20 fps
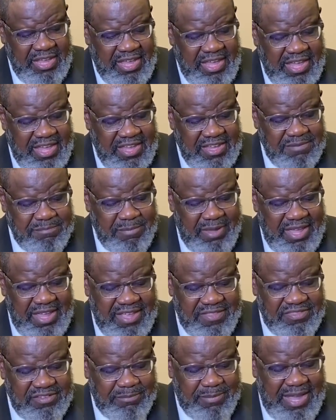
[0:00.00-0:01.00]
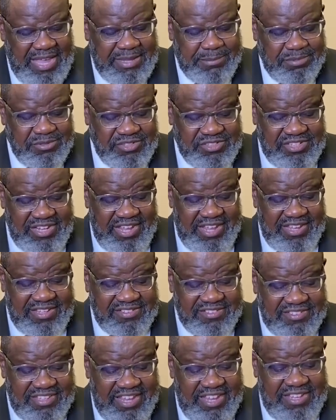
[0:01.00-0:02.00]
Amen. The Bible
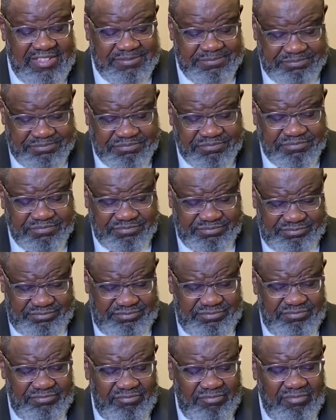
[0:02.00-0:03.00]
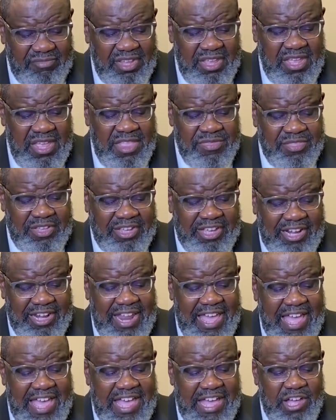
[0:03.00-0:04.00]
says, then the
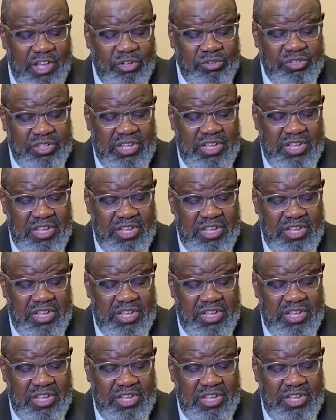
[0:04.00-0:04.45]
cloud